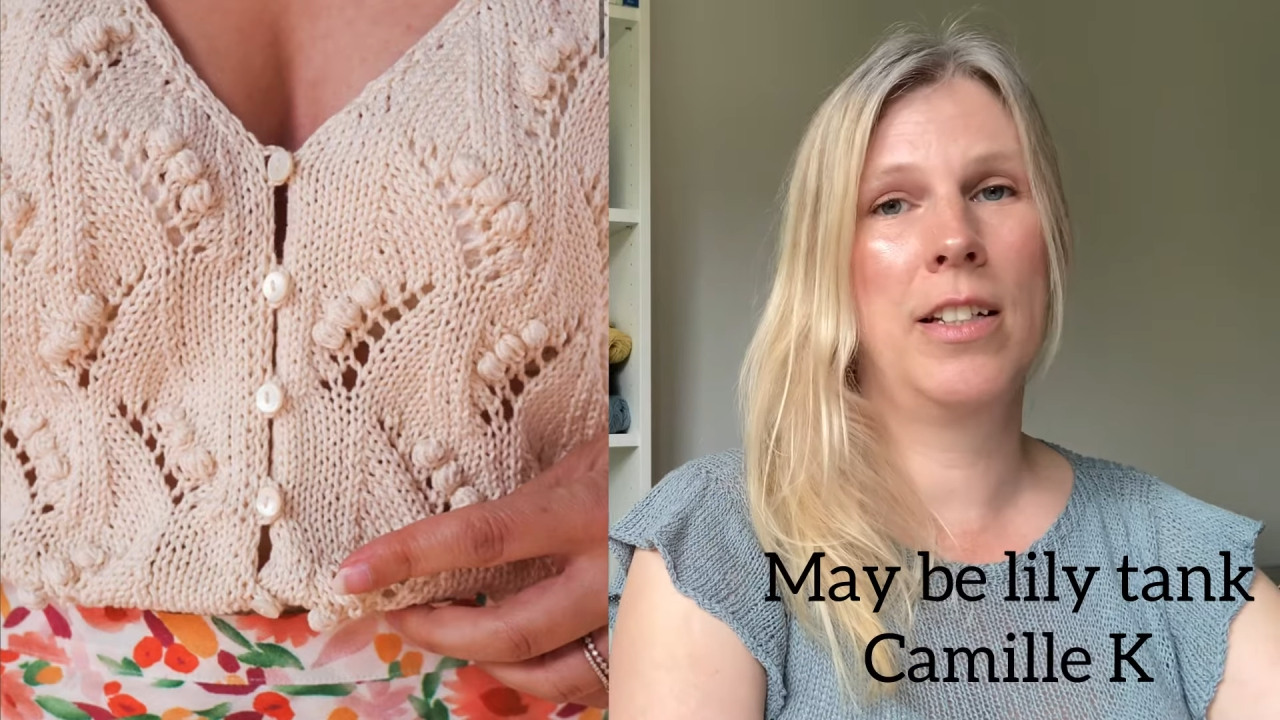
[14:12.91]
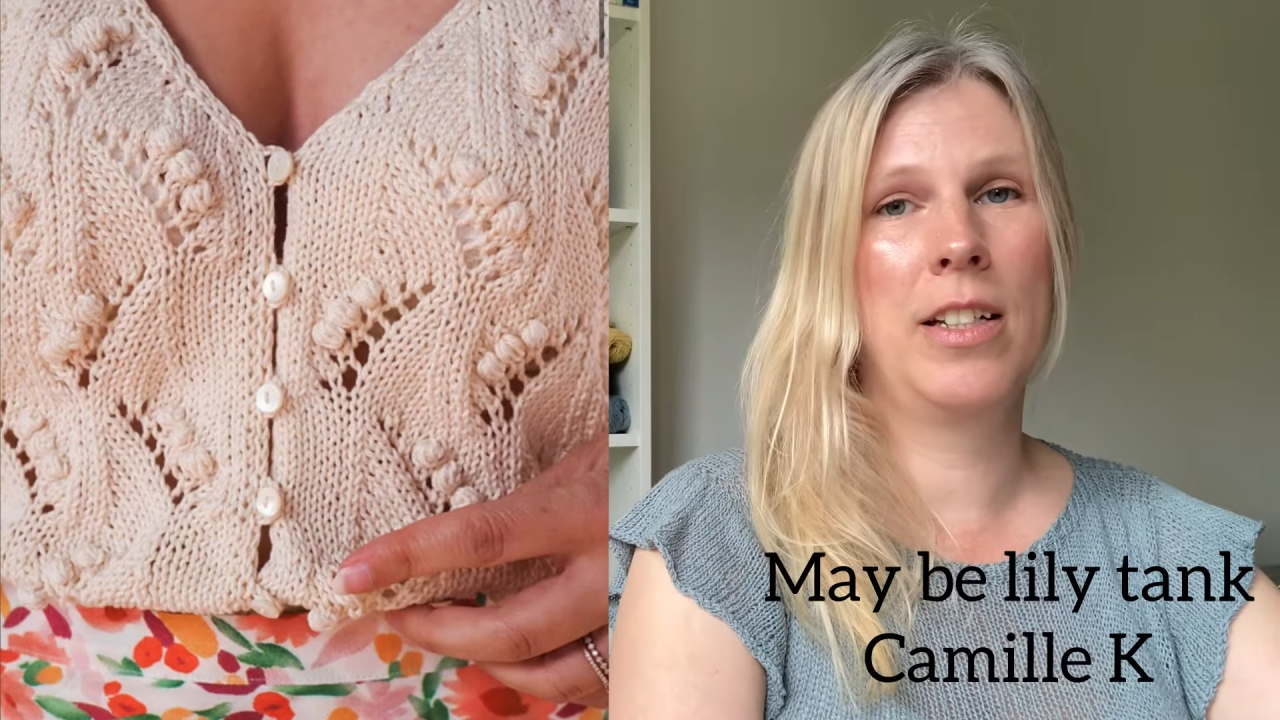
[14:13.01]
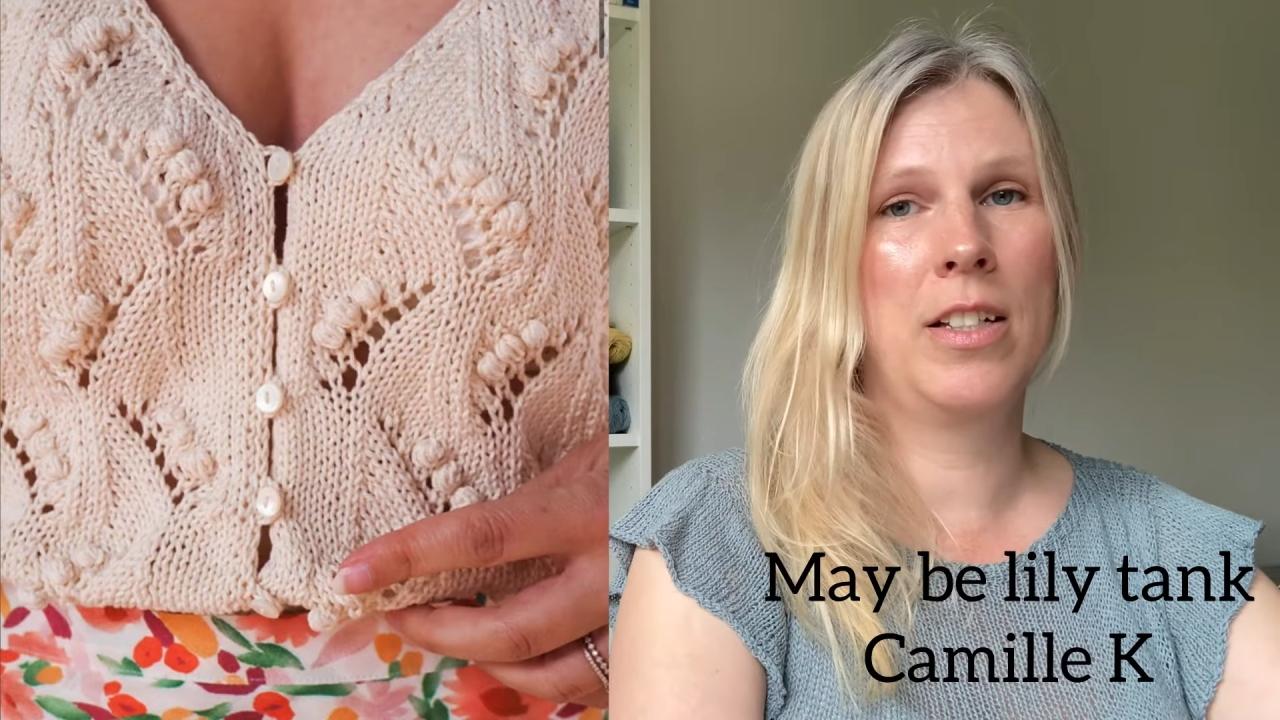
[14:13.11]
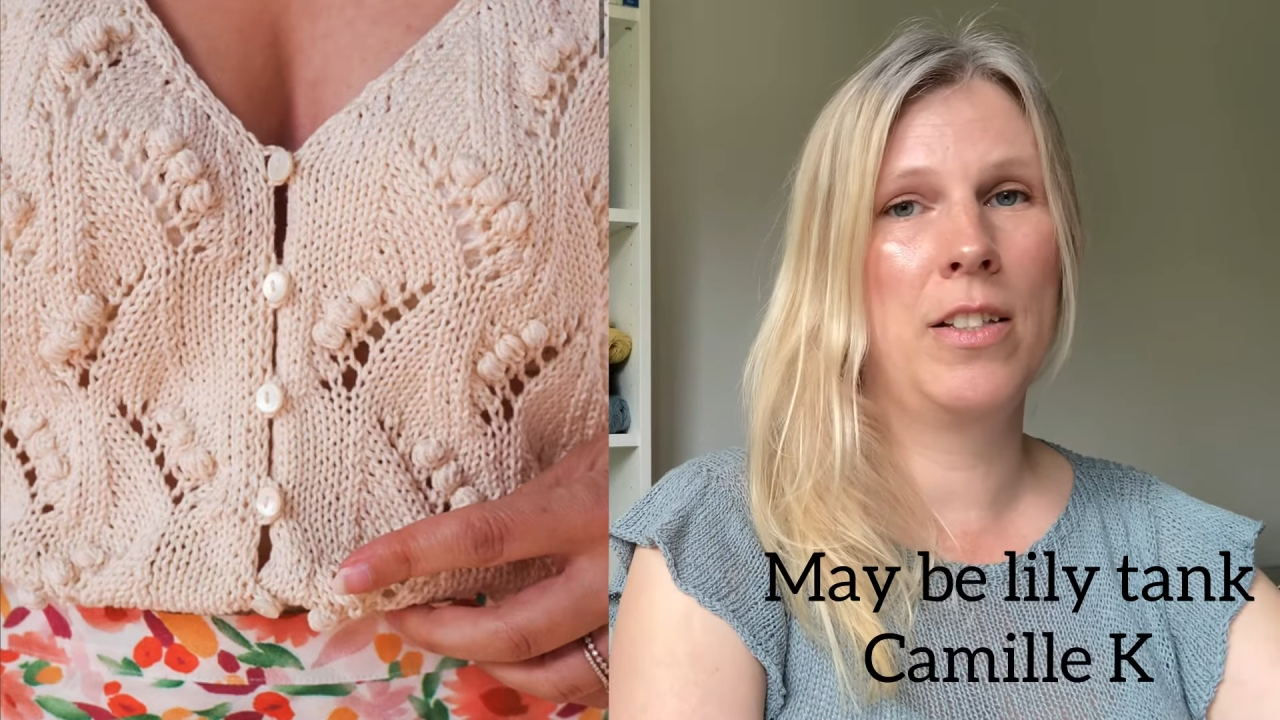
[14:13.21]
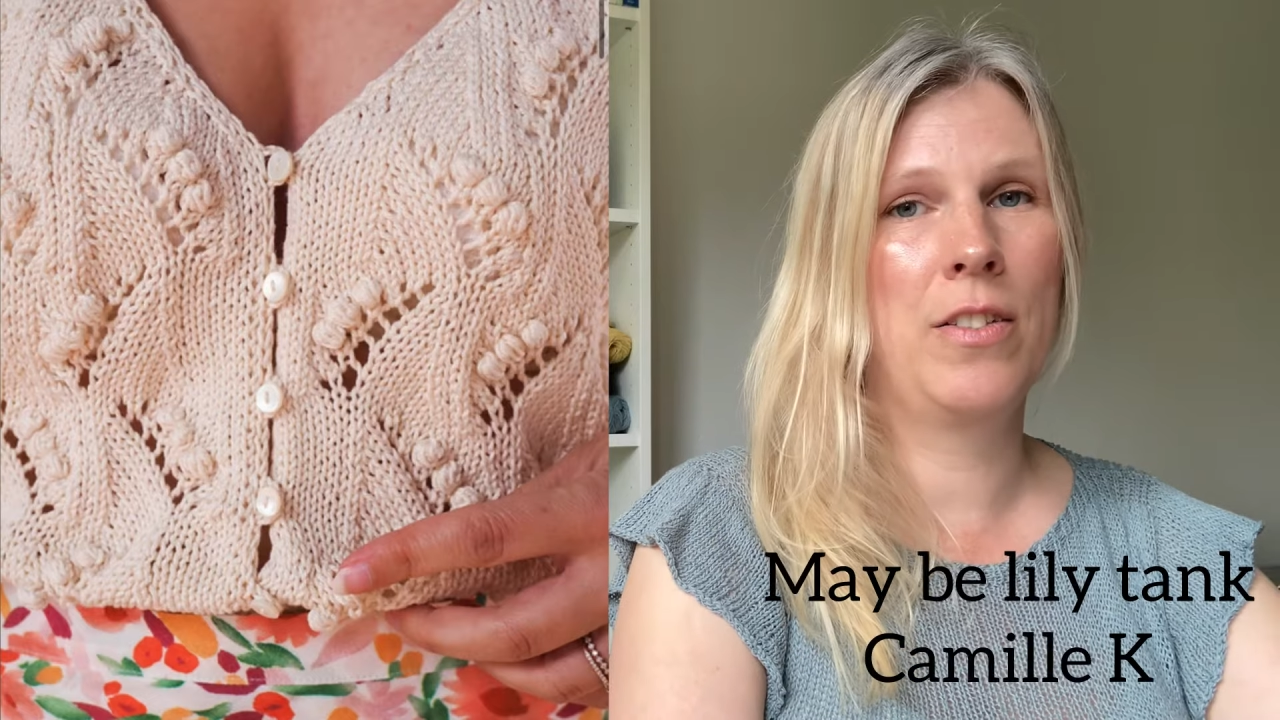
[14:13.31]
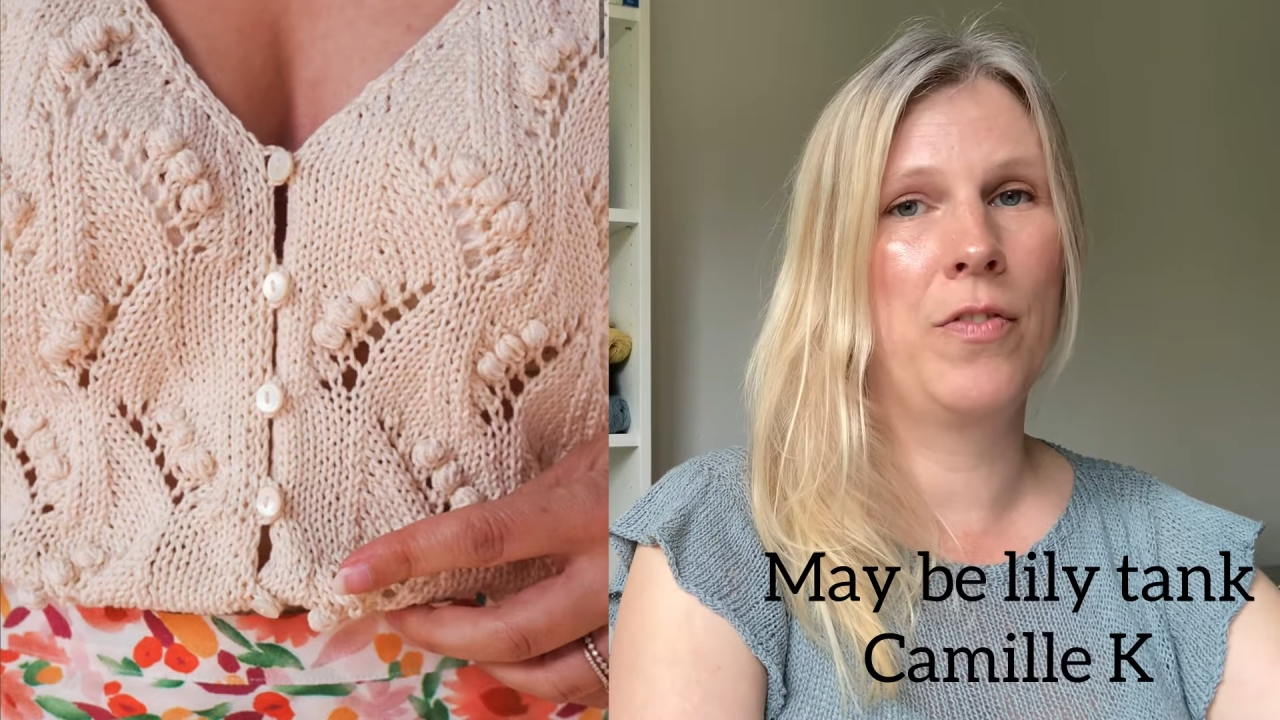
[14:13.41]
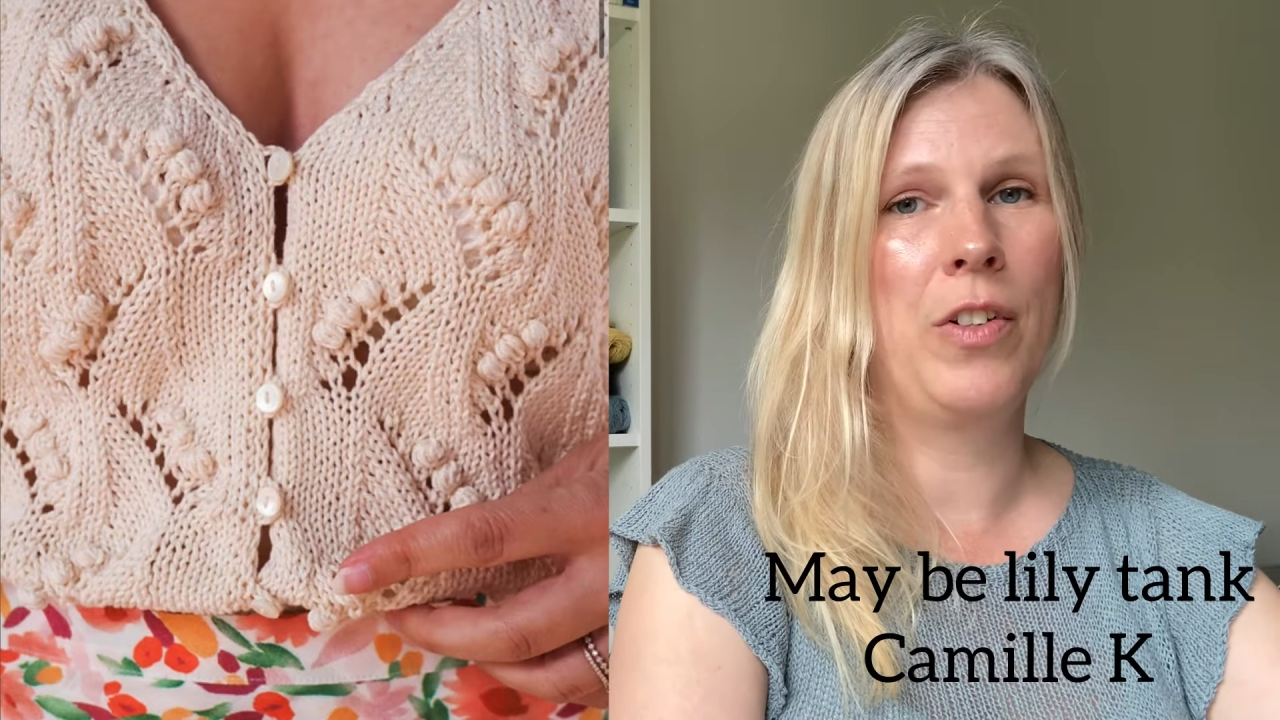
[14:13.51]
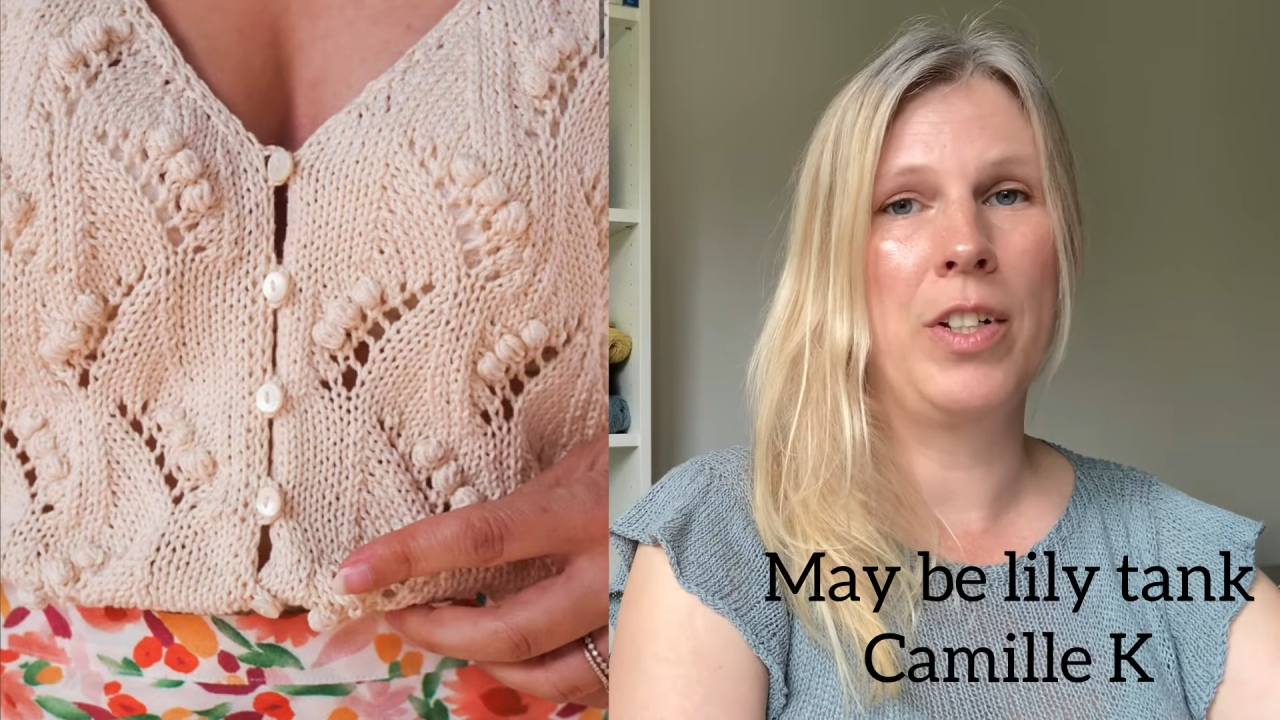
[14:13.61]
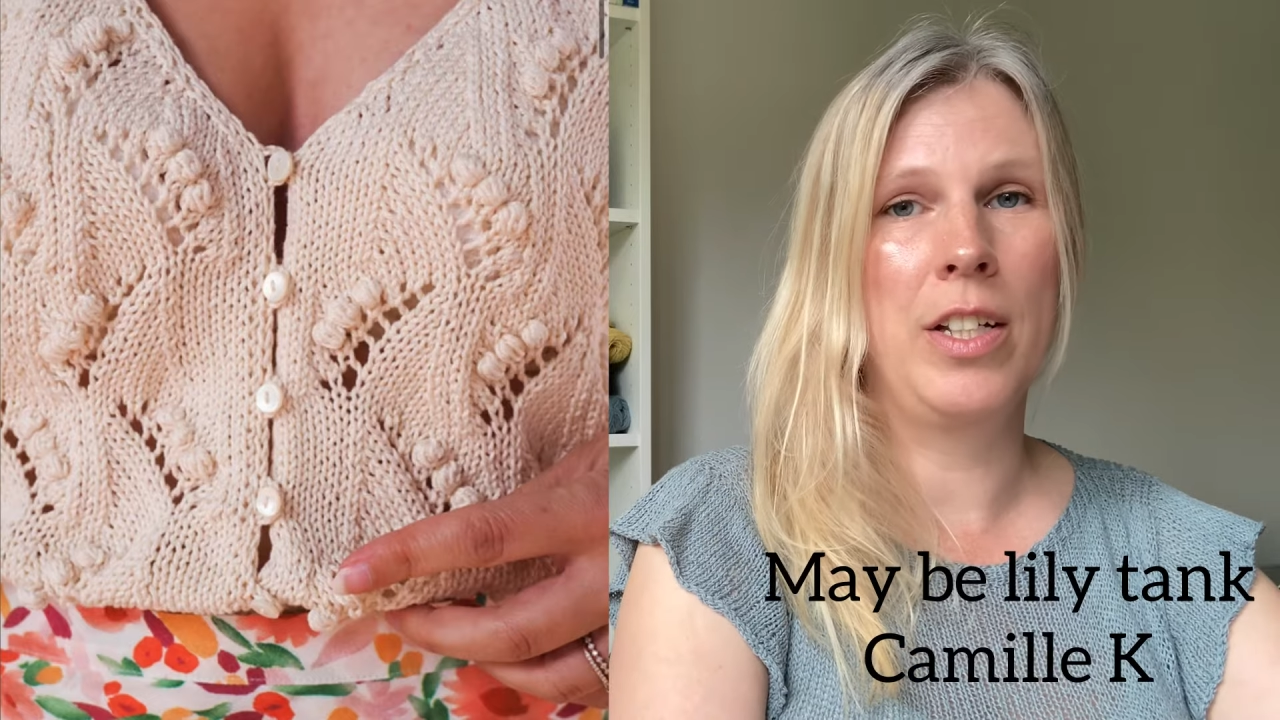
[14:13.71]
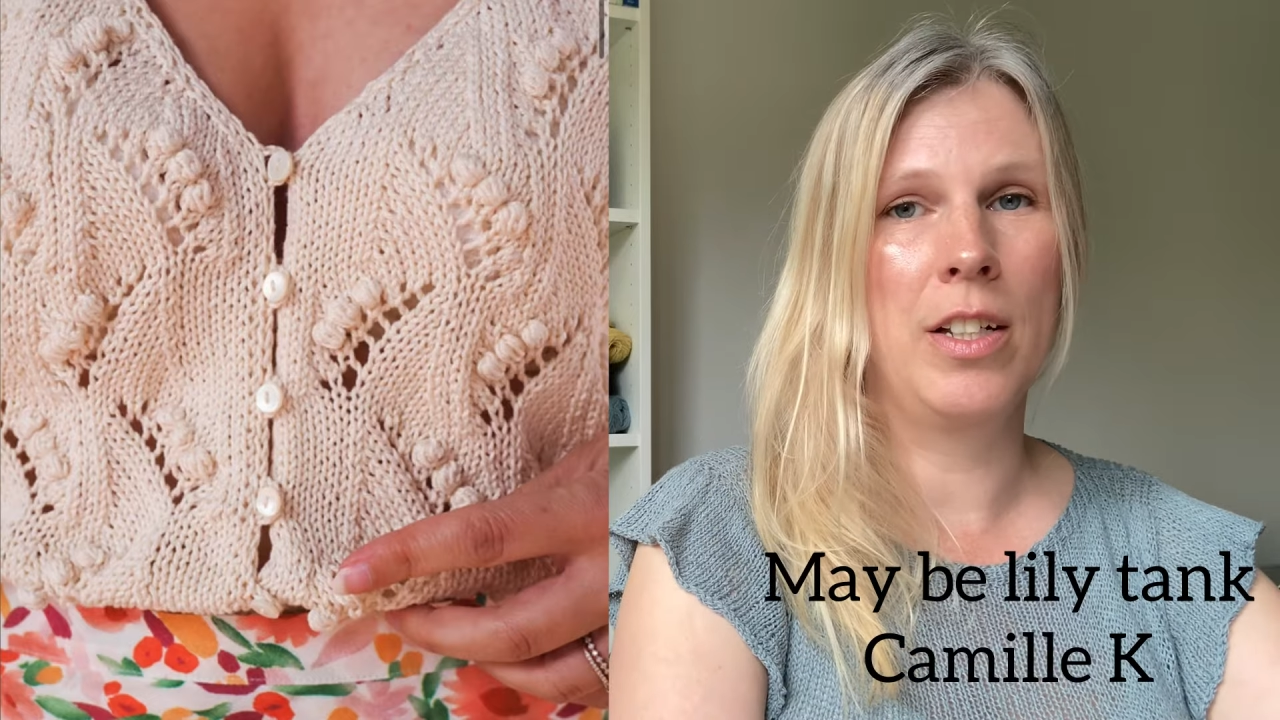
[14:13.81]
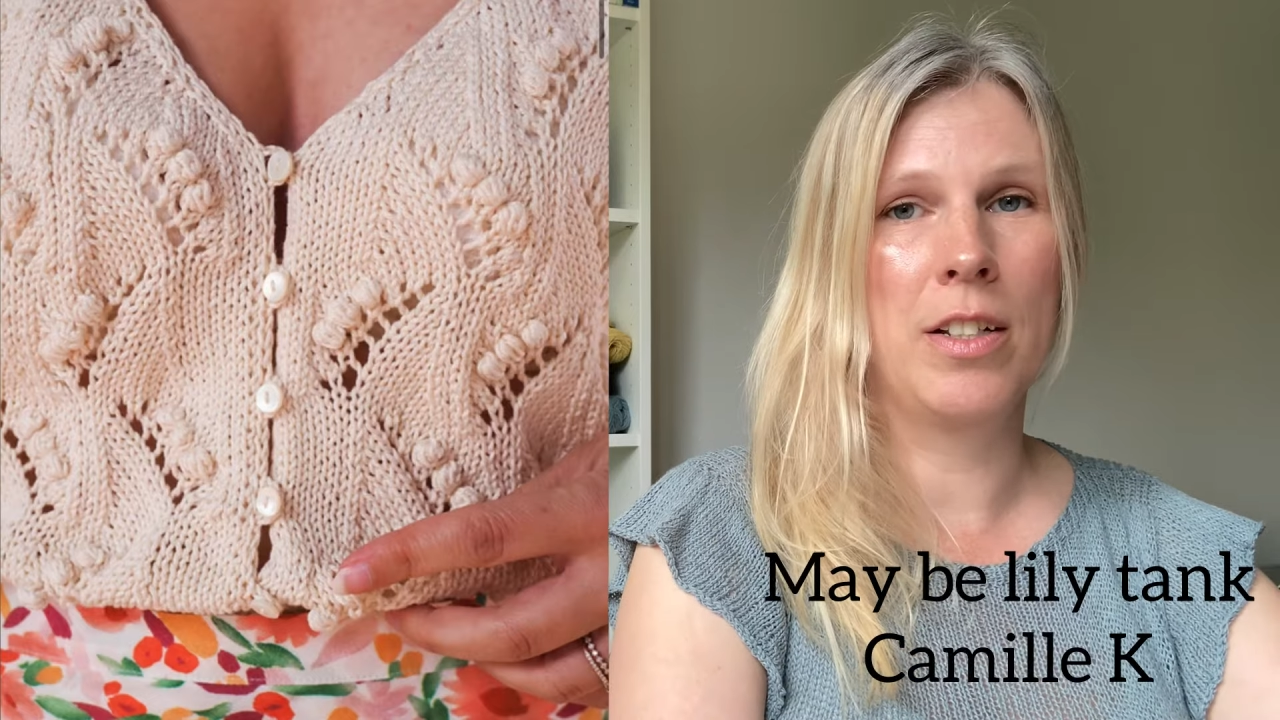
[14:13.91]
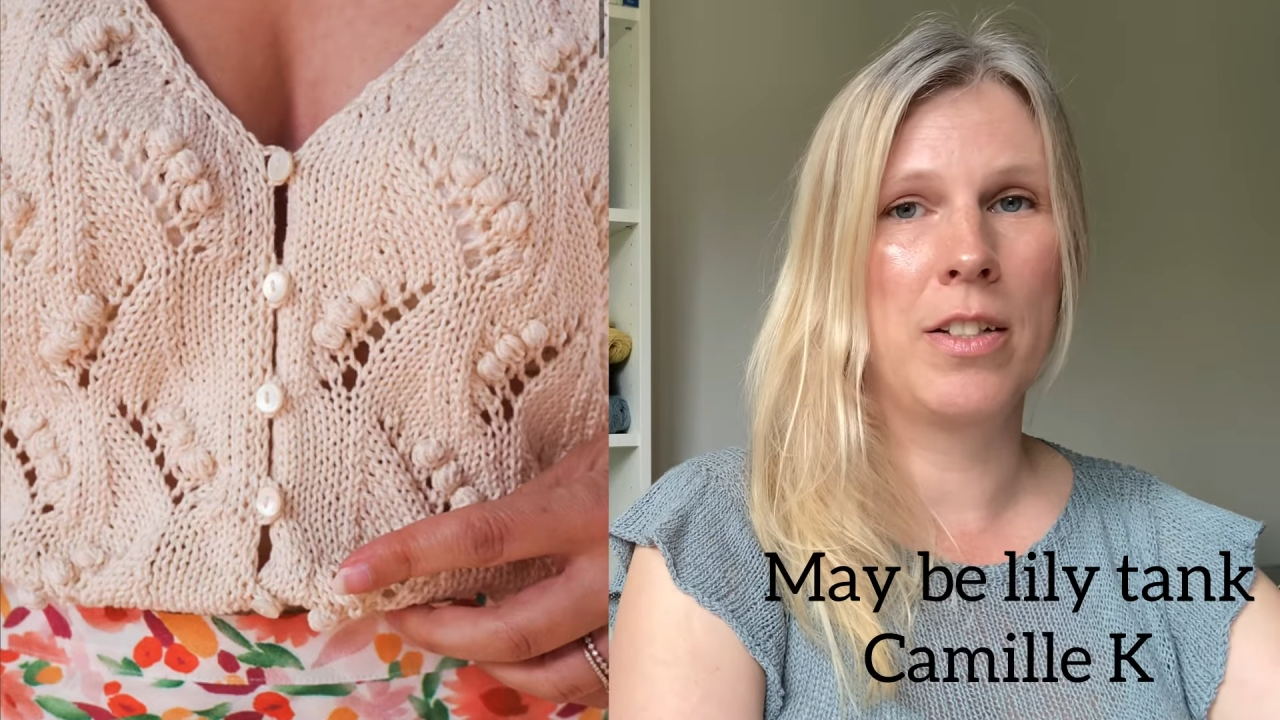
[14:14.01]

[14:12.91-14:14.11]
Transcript: it's very